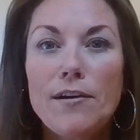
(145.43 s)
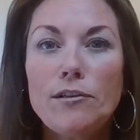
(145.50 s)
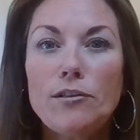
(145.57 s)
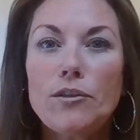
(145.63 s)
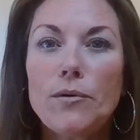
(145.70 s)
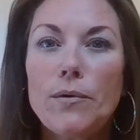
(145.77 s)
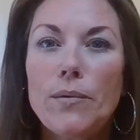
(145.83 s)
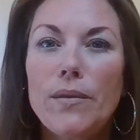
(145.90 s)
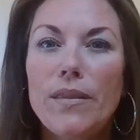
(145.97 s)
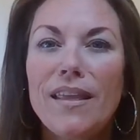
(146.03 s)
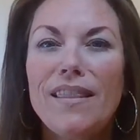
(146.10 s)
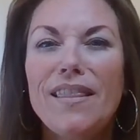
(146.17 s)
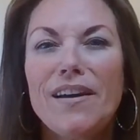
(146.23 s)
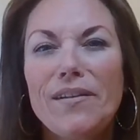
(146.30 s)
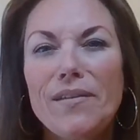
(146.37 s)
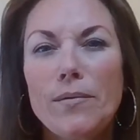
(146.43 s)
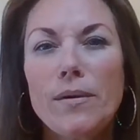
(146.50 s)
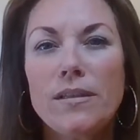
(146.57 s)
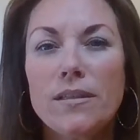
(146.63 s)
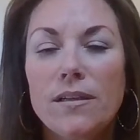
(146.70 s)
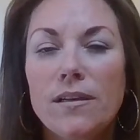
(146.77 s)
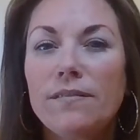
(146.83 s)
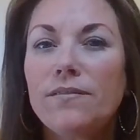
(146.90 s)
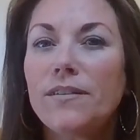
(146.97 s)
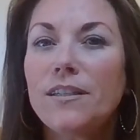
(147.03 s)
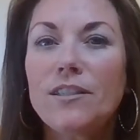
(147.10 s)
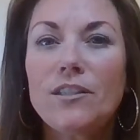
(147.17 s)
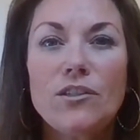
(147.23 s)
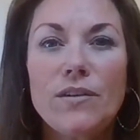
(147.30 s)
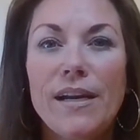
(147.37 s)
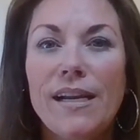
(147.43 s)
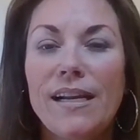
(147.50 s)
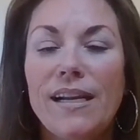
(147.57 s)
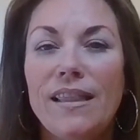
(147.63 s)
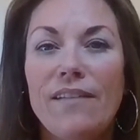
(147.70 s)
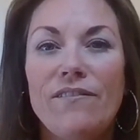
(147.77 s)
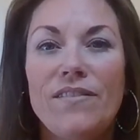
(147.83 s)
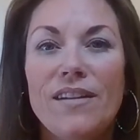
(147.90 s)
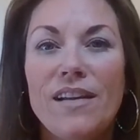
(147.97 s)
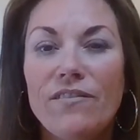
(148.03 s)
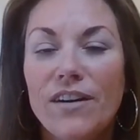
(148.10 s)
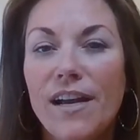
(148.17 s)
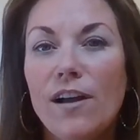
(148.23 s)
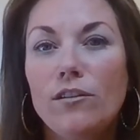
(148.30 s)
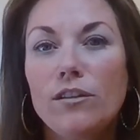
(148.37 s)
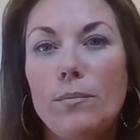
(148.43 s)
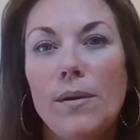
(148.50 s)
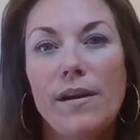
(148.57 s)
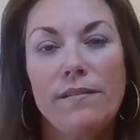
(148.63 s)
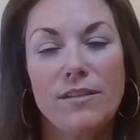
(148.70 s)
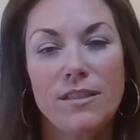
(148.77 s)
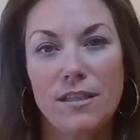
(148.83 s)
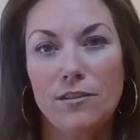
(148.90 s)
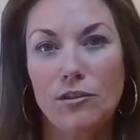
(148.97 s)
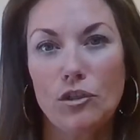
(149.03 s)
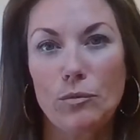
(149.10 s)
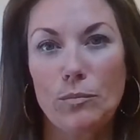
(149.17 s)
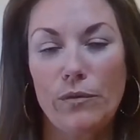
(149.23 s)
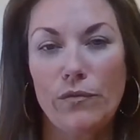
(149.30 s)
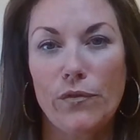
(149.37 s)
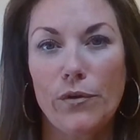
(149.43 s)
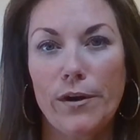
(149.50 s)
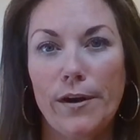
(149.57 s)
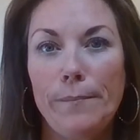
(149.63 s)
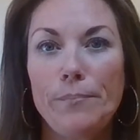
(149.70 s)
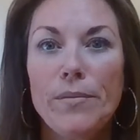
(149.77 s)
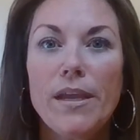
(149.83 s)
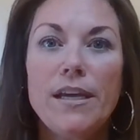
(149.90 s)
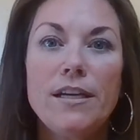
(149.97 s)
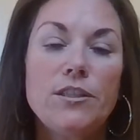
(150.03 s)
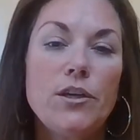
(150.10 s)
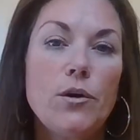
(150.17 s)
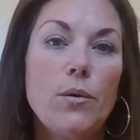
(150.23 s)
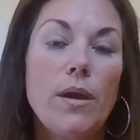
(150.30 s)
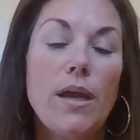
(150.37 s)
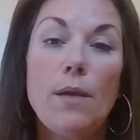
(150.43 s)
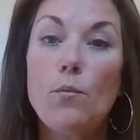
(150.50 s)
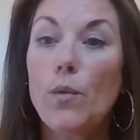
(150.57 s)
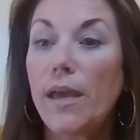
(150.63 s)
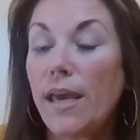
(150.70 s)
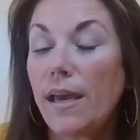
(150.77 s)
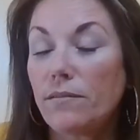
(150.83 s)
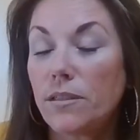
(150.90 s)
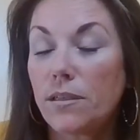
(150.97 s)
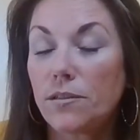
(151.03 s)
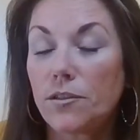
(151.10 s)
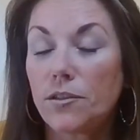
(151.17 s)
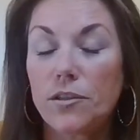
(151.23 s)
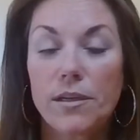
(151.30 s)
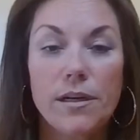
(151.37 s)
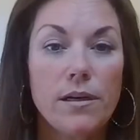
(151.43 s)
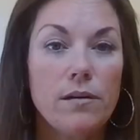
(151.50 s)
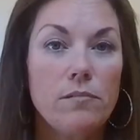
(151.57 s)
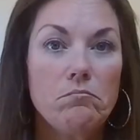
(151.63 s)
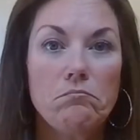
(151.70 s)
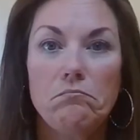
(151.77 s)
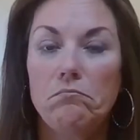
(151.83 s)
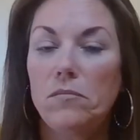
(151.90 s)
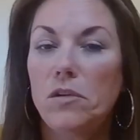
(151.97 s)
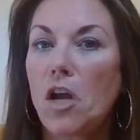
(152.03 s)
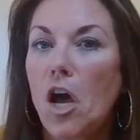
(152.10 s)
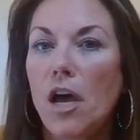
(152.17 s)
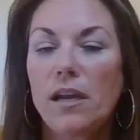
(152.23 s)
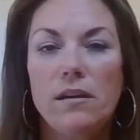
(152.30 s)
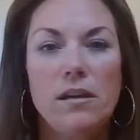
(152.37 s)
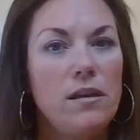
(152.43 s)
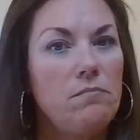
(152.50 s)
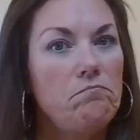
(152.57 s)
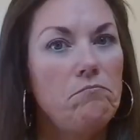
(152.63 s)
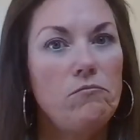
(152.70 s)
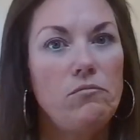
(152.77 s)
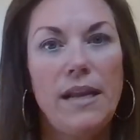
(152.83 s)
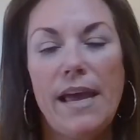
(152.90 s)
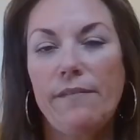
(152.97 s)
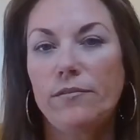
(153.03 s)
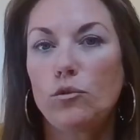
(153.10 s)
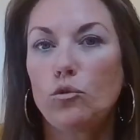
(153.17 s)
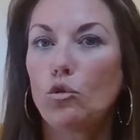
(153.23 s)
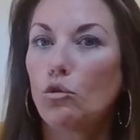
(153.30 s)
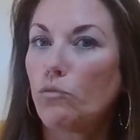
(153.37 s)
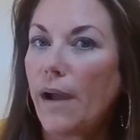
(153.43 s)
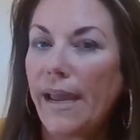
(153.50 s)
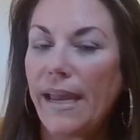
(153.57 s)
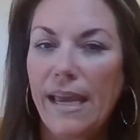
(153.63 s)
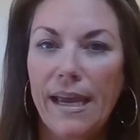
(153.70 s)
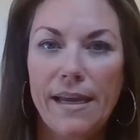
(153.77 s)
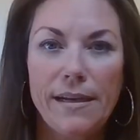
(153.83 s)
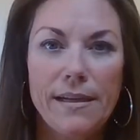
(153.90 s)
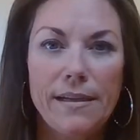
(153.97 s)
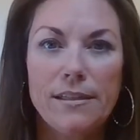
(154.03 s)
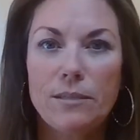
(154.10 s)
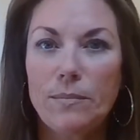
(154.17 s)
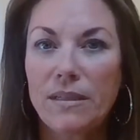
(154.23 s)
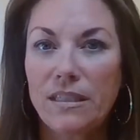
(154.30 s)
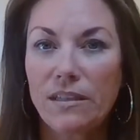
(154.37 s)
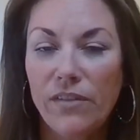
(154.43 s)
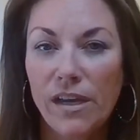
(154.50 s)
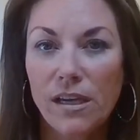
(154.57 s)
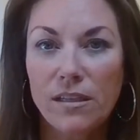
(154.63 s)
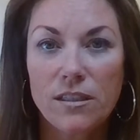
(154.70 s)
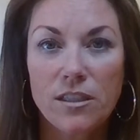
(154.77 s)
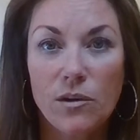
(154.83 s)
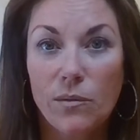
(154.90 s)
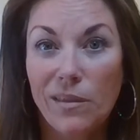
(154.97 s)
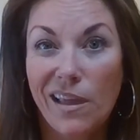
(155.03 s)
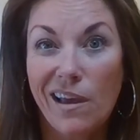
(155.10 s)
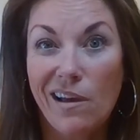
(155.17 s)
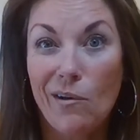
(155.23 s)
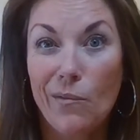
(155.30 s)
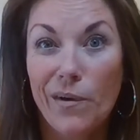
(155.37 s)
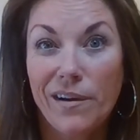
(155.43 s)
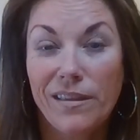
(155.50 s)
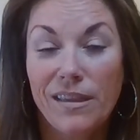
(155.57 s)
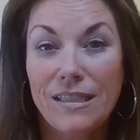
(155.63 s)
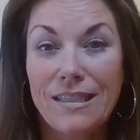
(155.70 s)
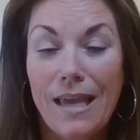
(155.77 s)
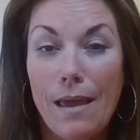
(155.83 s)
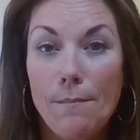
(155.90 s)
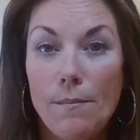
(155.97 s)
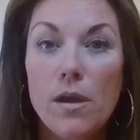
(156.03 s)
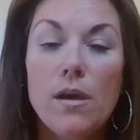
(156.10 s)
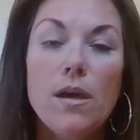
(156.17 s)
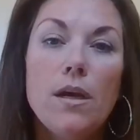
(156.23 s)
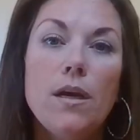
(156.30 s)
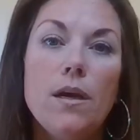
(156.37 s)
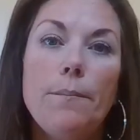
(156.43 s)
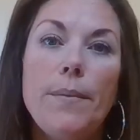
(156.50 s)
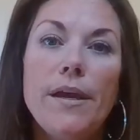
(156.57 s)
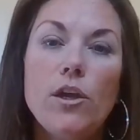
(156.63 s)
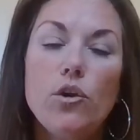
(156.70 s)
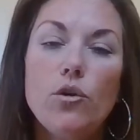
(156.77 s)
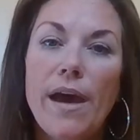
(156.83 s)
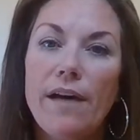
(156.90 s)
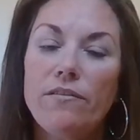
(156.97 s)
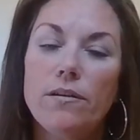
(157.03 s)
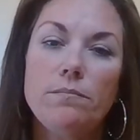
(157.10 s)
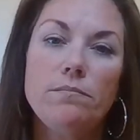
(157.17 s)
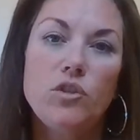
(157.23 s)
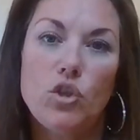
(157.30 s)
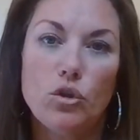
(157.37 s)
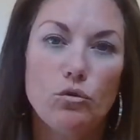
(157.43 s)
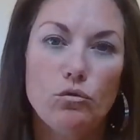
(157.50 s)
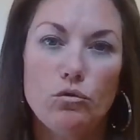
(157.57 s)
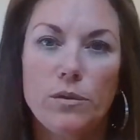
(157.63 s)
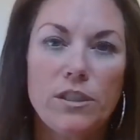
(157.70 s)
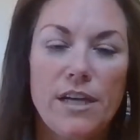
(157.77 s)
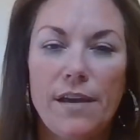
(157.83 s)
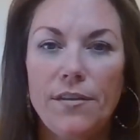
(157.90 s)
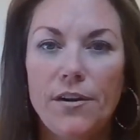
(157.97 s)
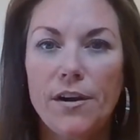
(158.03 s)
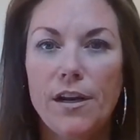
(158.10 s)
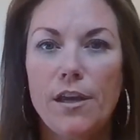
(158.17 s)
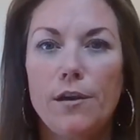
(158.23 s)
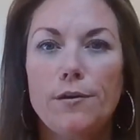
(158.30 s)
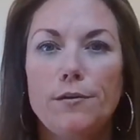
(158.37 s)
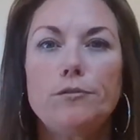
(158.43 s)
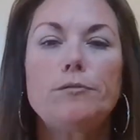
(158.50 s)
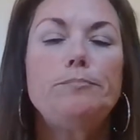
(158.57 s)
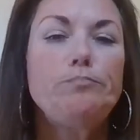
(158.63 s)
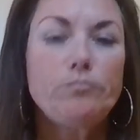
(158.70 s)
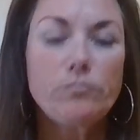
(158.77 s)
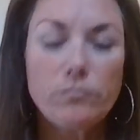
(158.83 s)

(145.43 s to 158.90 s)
So then they're the ones that are frustrated and they've never held a pair of scissors before. So, and we have scissors, they're not left or right-handed specific, so they all work the same, but you have them choose which hand they're going to use.